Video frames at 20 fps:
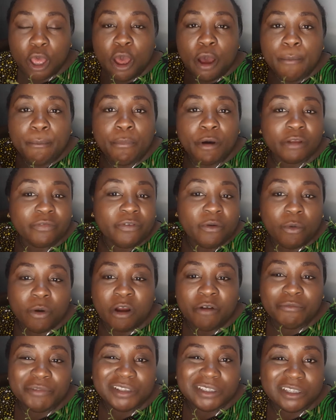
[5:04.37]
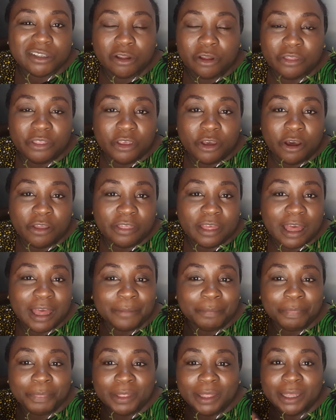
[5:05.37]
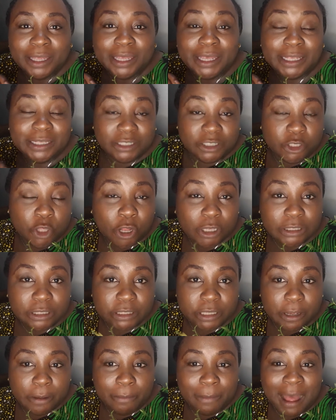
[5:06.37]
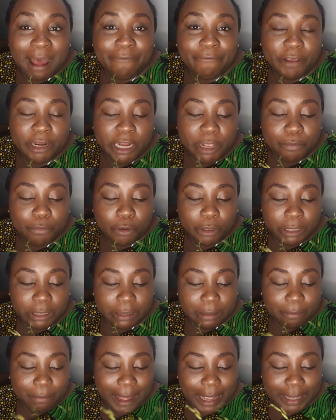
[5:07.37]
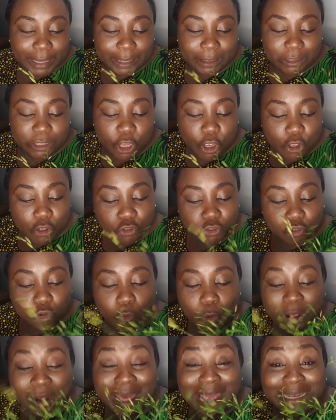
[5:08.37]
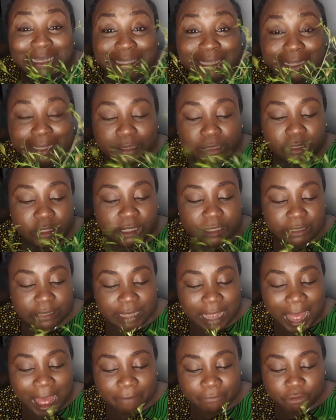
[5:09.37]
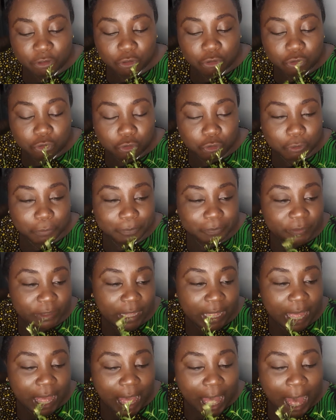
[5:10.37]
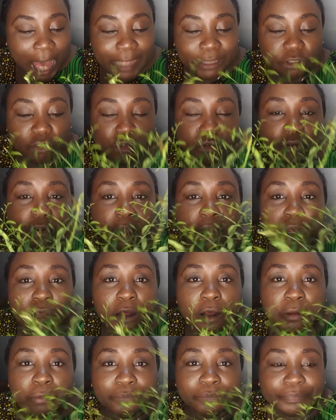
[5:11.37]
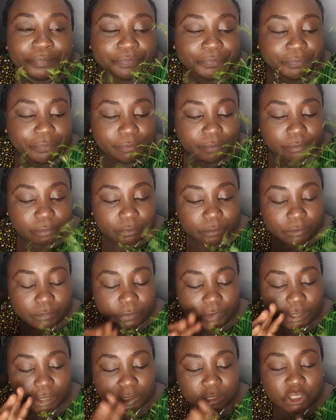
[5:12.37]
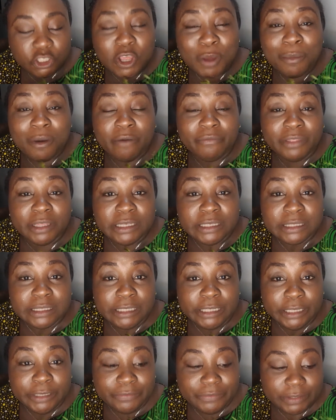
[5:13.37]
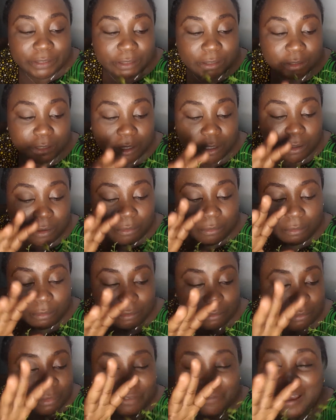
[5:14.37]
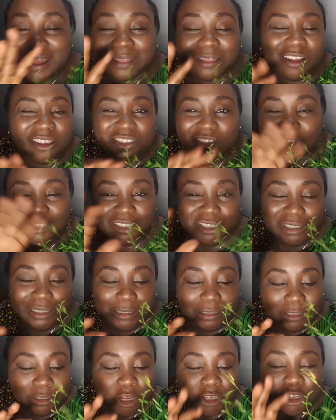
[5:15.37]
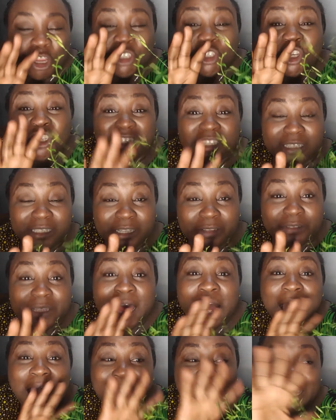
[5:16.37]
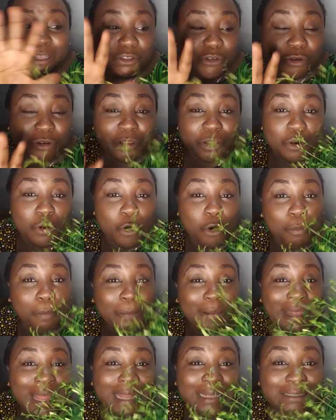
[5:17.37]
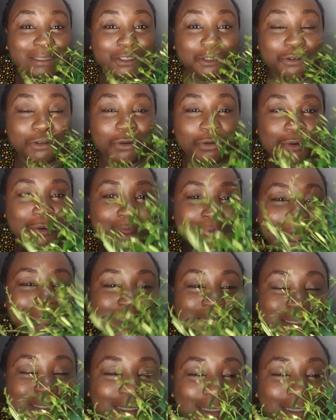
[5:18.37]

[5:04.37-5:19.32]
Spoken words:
but for one reason or the other is not available in the market. So what I did this afternoon, I took some of these leaves. In fact, not just the leaves, I took the whole plant, you know, as it